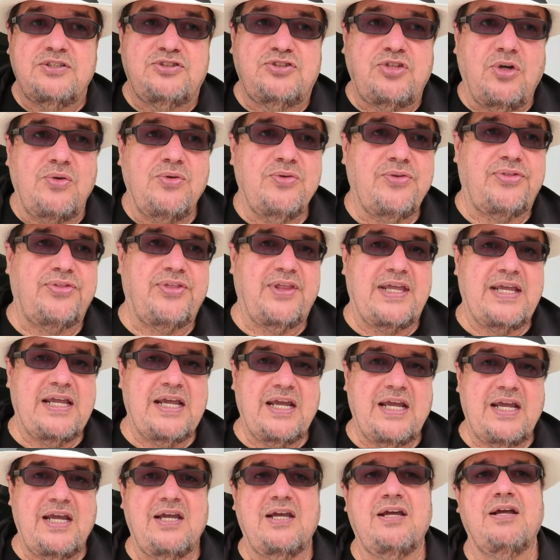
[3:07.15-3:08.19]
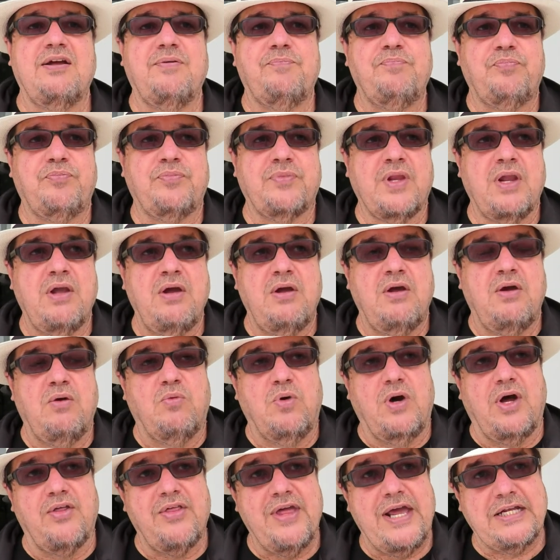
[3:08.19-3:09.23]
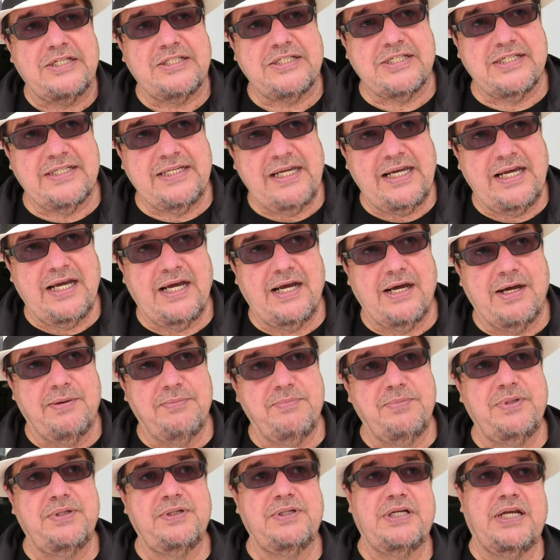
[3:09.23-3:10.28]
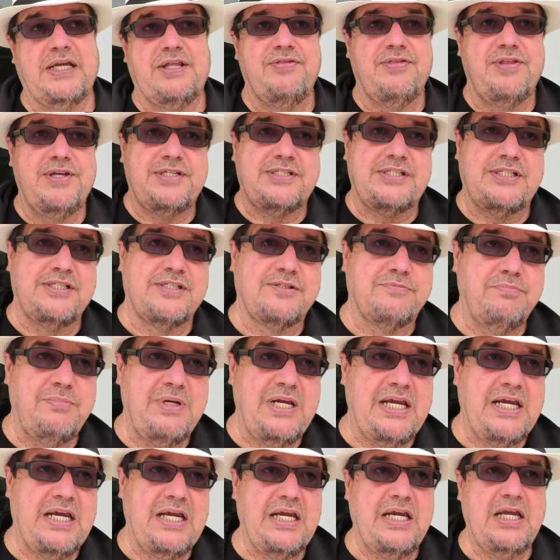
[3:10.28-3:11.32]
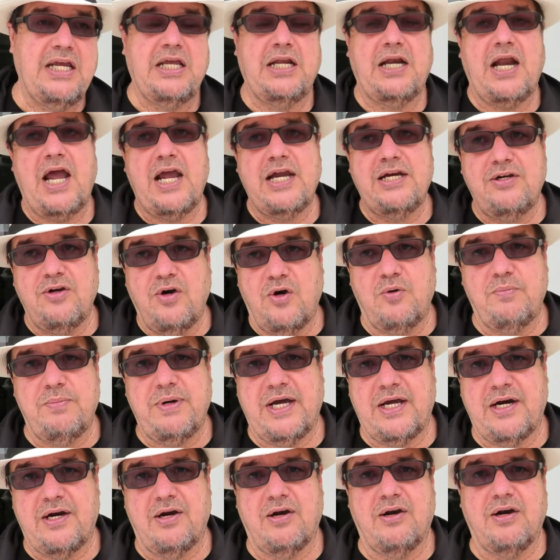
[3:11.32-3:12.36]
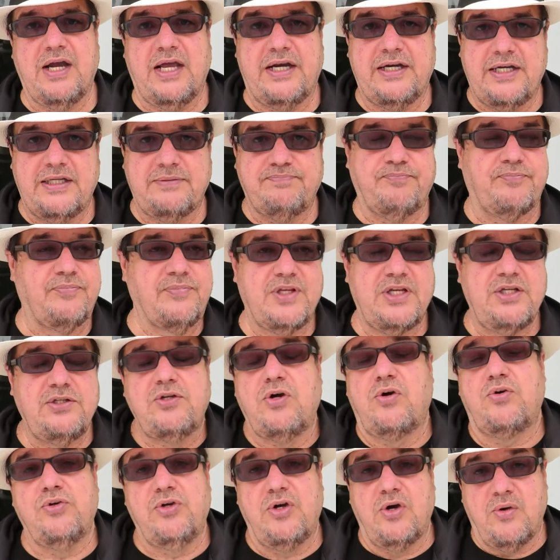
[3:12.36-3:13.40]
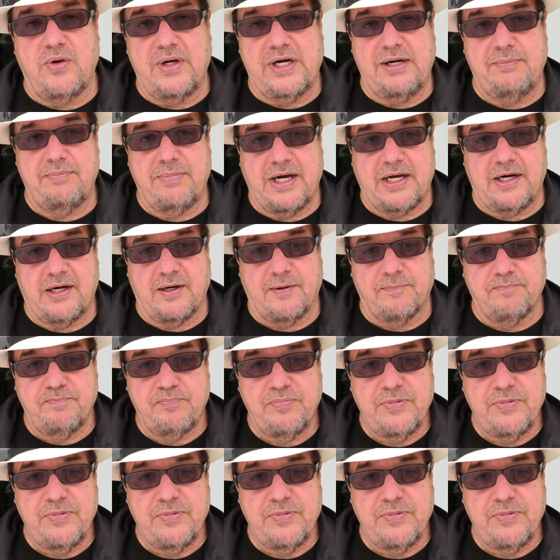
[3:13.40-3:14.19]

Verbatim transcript: don't think, well, that's them and this is me and I know better, and uh, you don't know any better.